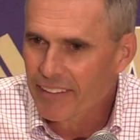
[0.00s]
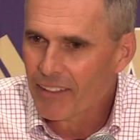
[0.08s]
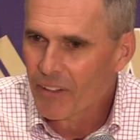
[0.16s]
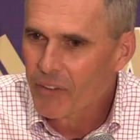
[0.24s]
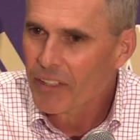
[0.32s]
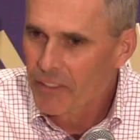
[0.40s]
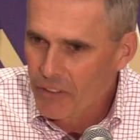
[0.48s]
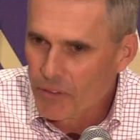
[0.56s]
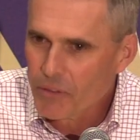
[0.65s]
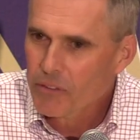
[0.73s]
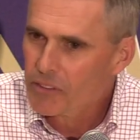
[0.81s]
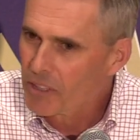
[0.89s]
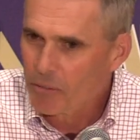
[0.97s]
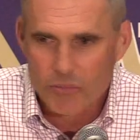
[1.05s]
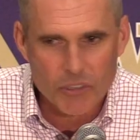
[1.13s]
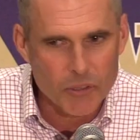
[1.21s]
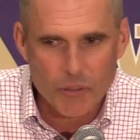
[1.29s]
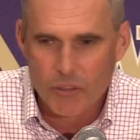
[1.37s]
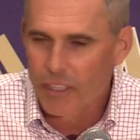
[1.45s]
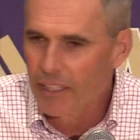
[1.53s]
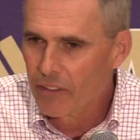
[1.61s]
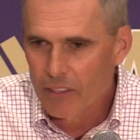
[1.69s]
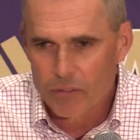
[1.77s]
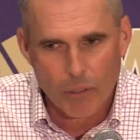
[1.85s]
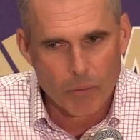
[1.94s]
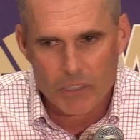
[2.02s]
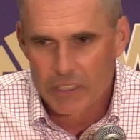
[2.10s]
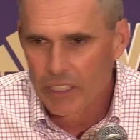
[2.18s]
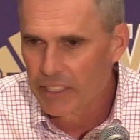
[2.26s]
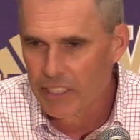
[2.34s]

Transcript: You know, they do. Some sooner and later. That's what I always say.